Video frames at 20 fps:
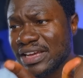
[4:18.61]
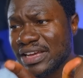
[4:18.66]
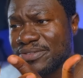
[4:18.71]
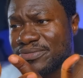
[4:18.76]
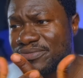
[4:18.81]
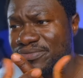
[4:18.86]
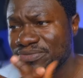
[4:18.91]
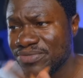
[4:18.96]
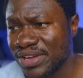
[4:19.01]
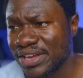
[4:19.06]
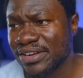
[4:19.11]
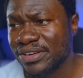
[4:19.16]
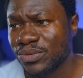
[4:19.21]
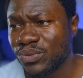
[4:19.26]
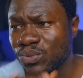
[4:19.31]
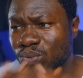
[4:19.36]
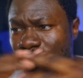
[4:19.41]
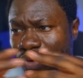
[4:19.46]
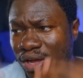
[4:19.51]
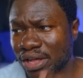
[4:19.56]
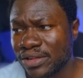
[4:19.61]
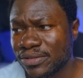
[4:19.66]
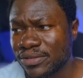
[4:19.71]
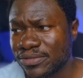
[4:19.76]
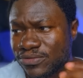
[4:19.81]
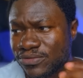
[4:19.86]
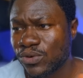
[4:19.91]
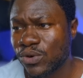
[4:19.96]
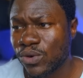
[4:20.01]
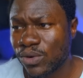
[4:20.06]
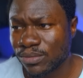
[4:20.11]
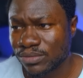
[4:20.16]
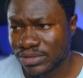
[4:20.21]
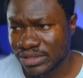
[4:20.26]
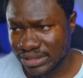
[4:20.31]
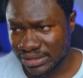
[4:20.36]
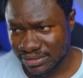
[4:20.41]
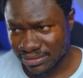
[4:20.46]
a very well-formed